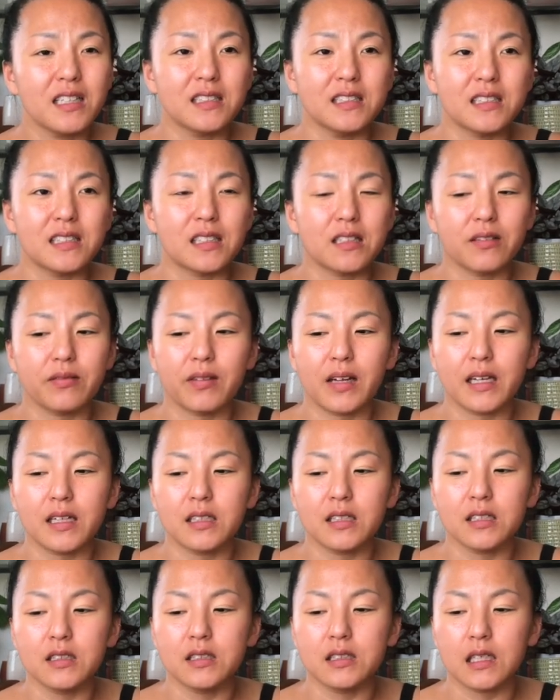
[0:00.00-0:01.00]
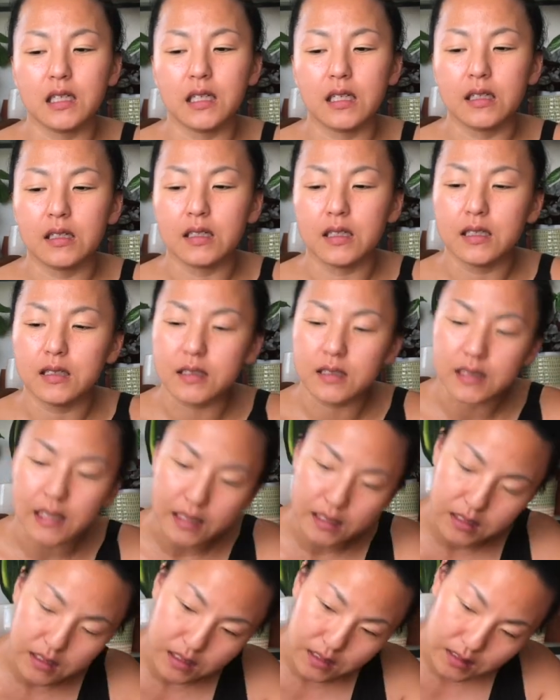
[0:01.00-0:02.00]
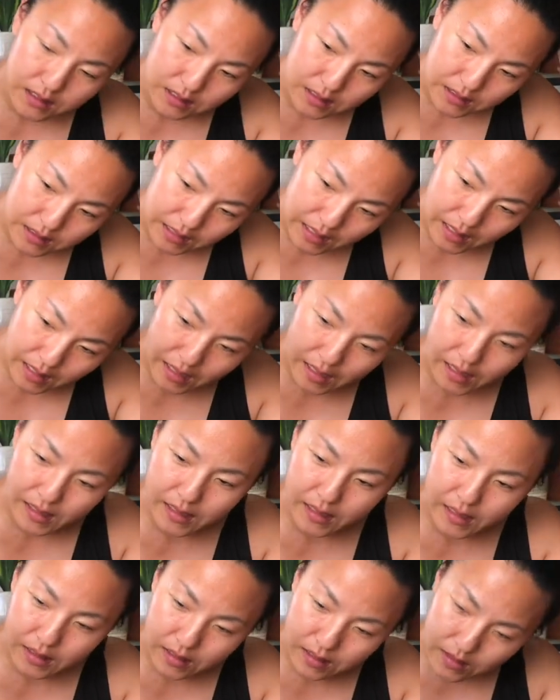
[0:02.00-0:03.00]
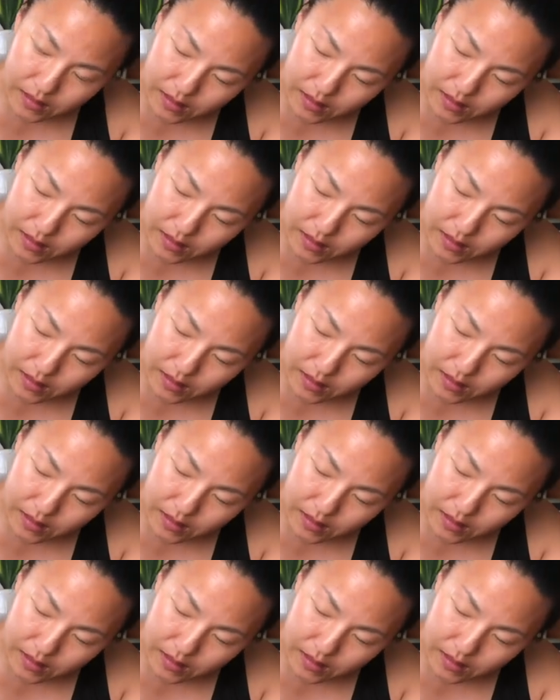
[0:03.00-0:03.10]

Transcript: instead of like using insecticide